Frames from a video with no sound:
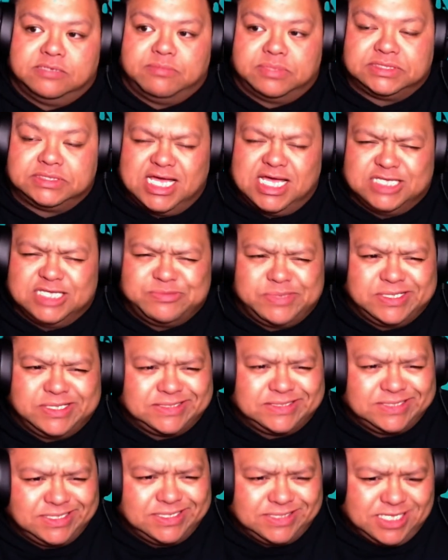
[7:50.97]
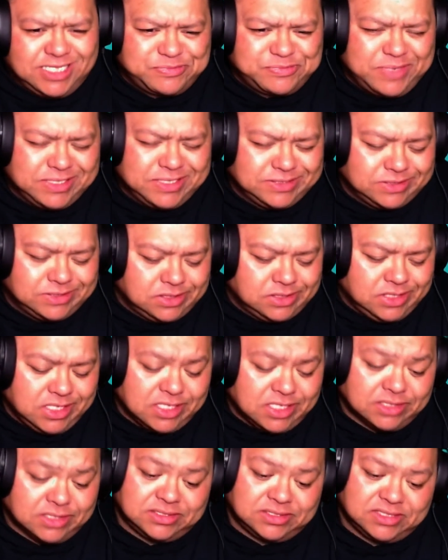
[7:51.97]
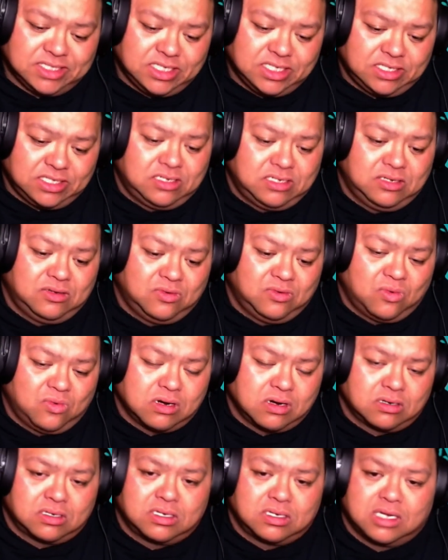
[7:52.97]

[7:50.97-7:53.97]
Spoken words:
Besides being sick, that's basically it. Sick, work.